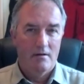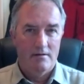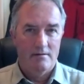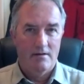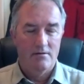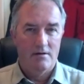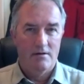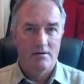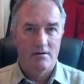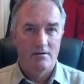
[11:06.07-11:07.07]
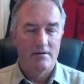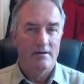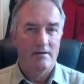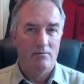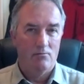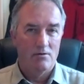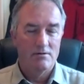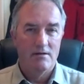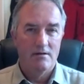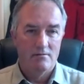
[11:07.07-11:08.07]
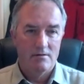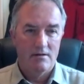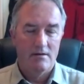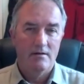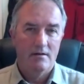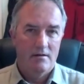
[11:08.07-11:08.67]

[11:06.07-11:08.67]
Essentially, you can look at it, it was the elderly,